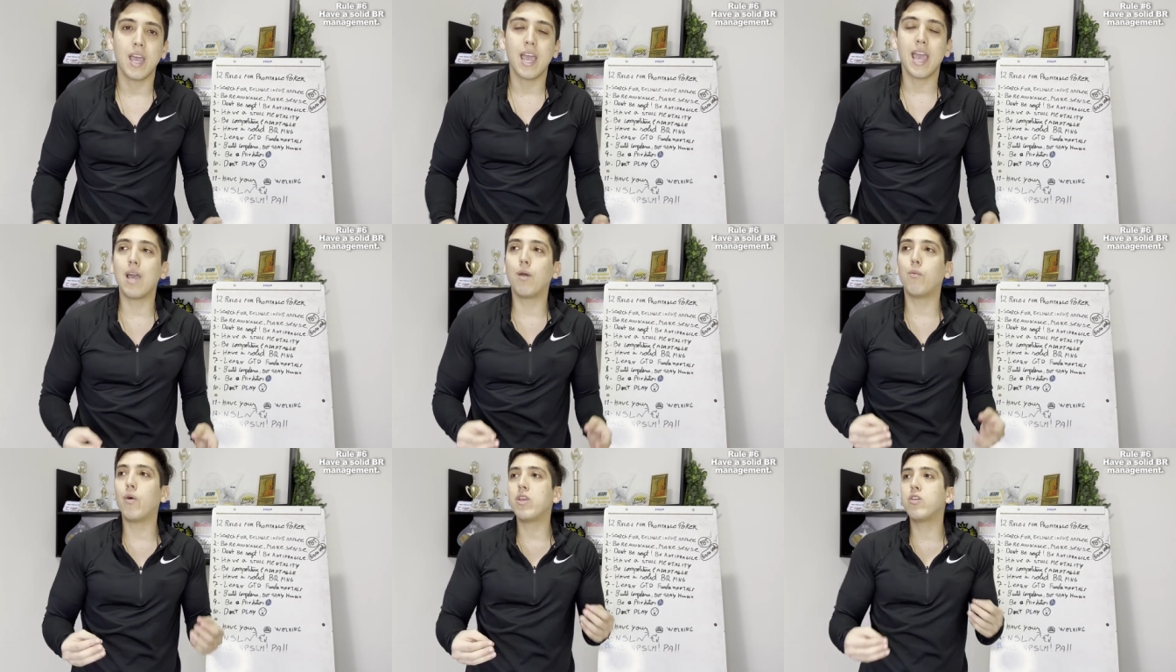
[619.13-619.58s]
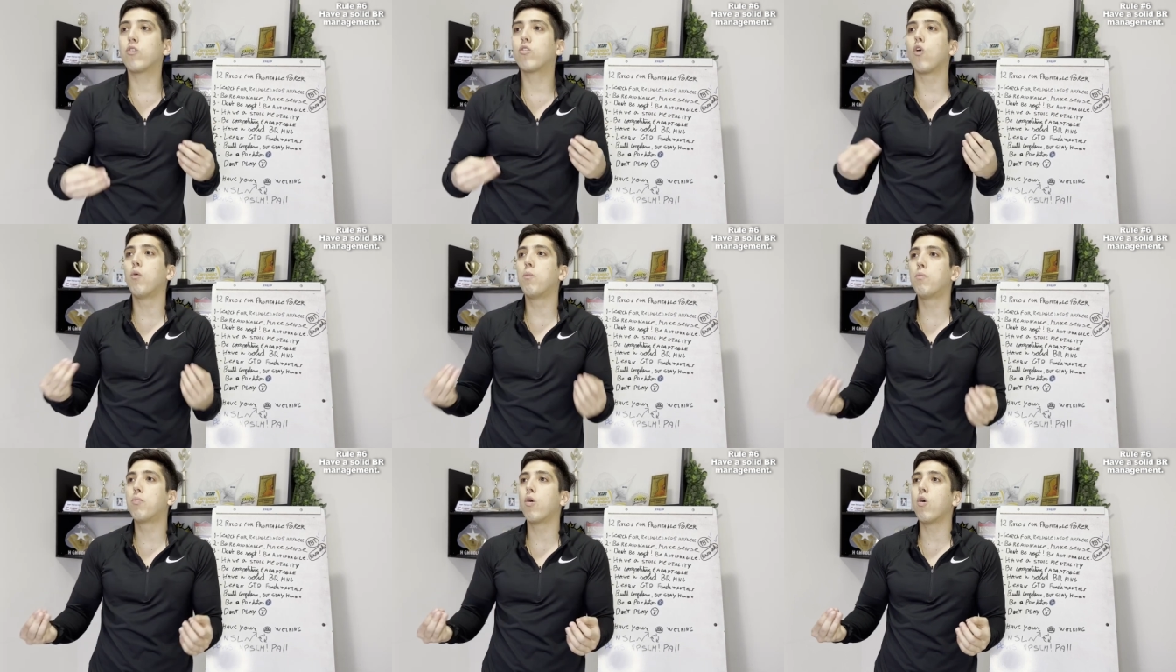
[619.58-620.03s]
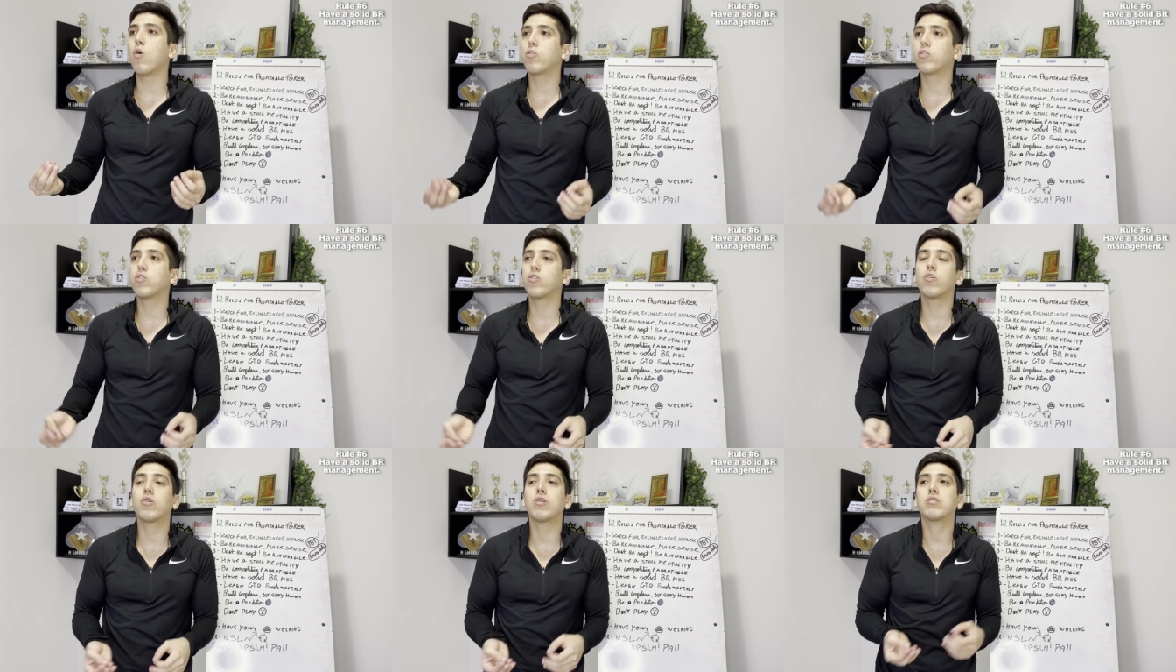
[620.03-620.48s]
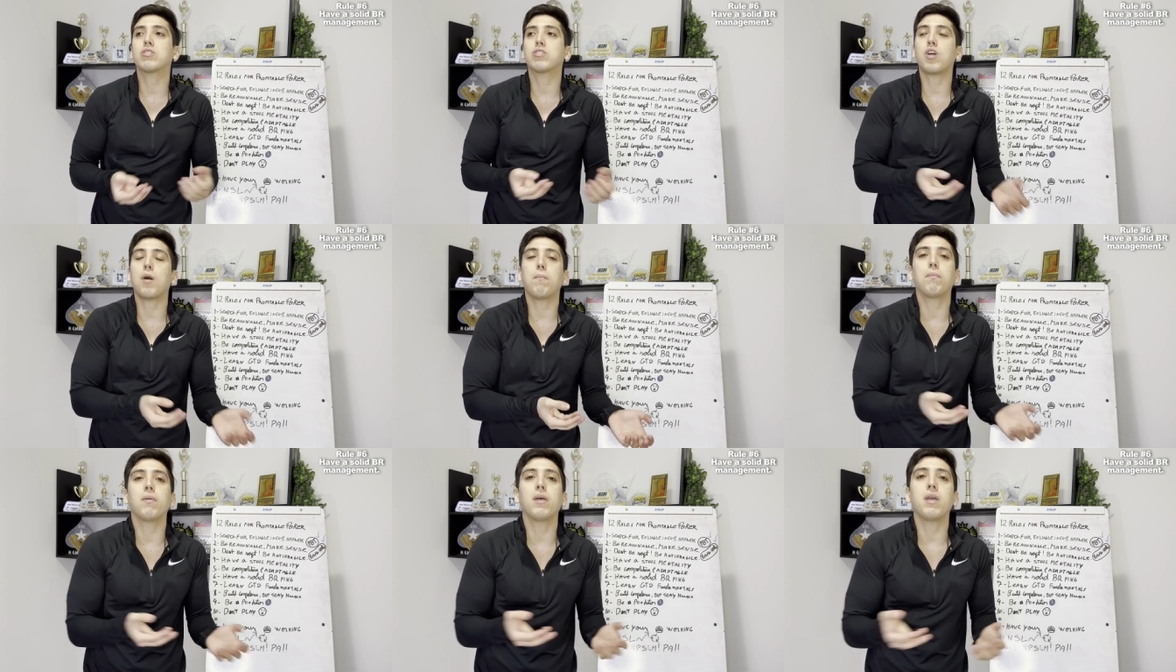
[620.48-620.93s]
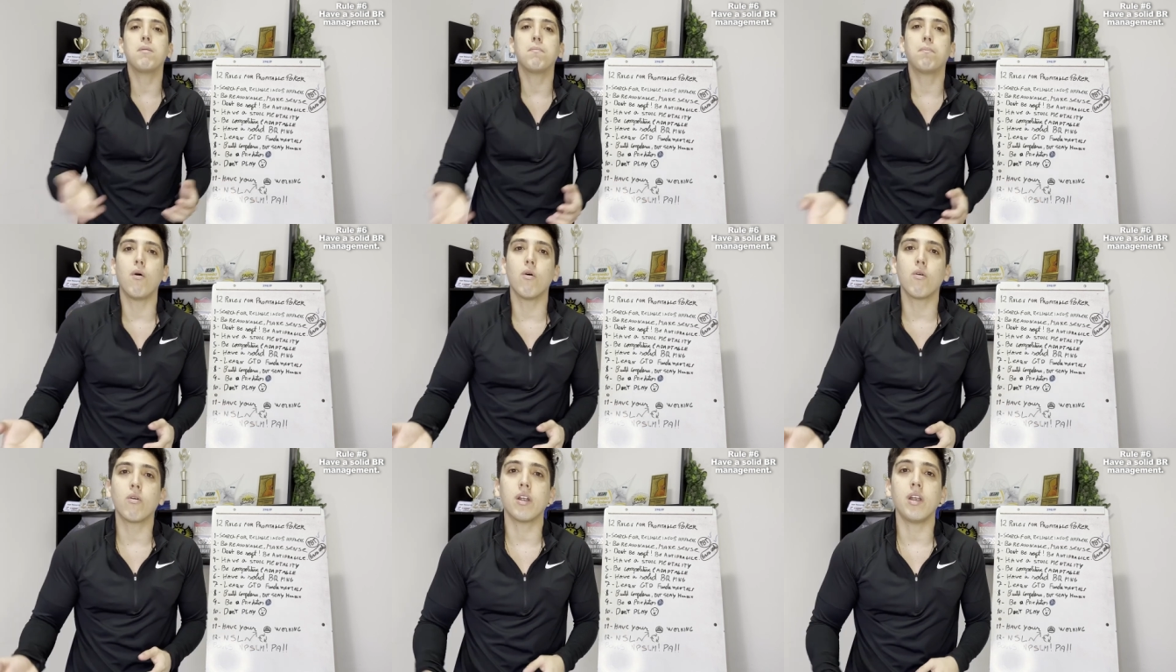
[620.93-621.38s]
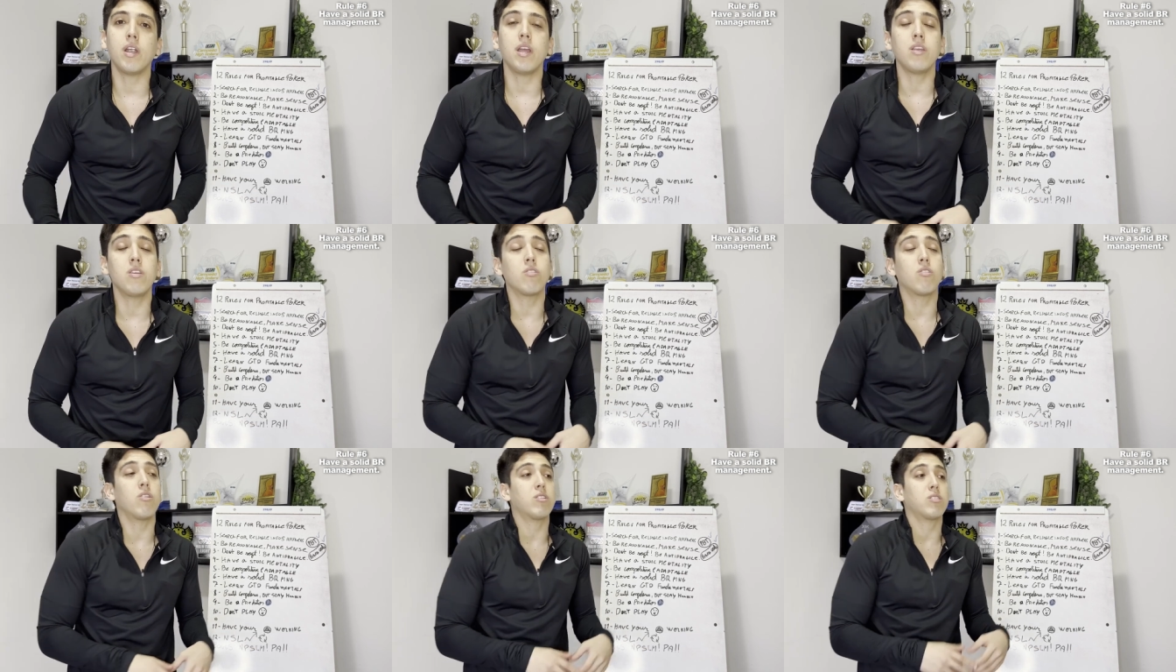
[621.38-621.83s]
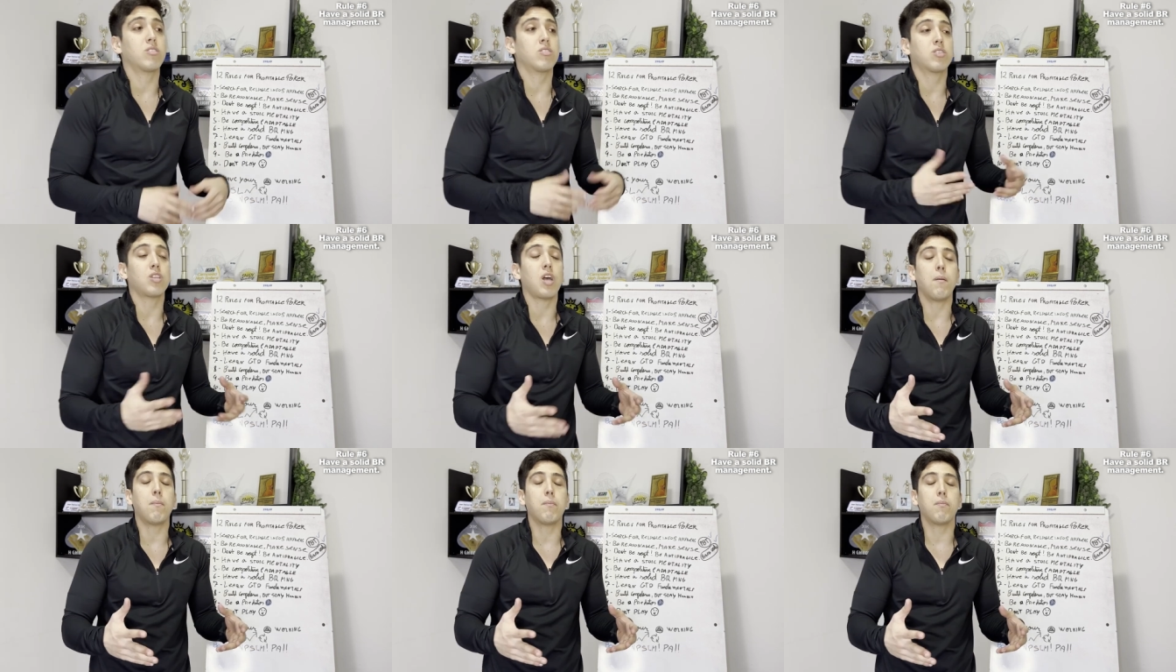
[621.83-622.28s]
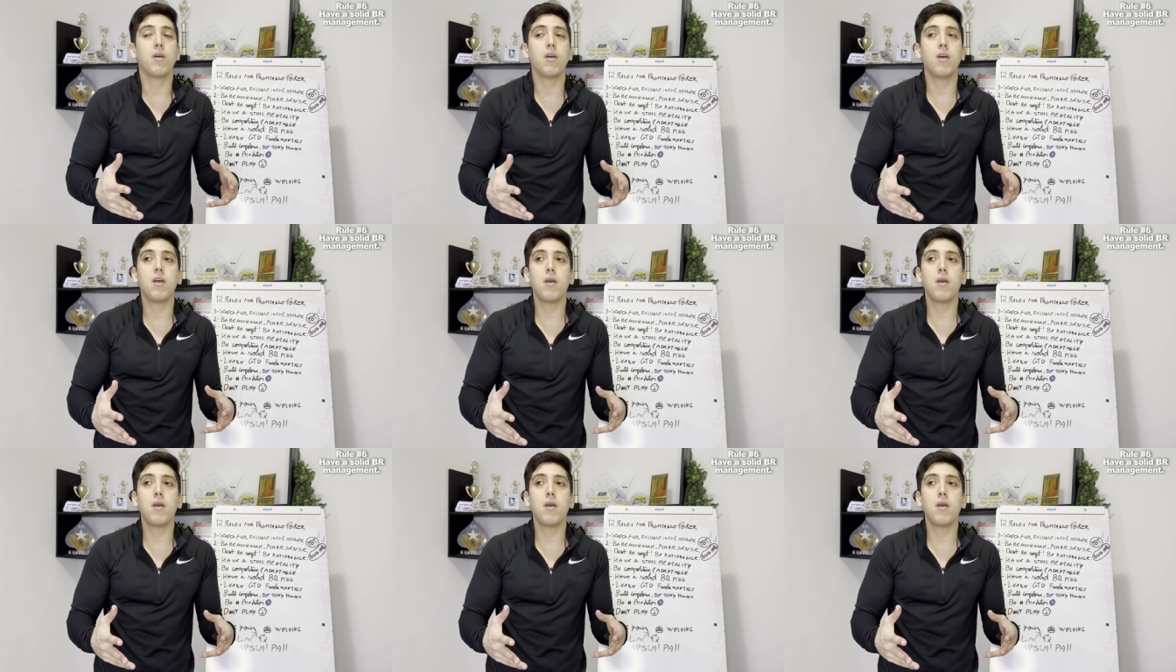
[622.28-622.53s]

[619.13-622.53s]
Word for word: And when you go broke, you're gonna stop playing poker and you're gonna stop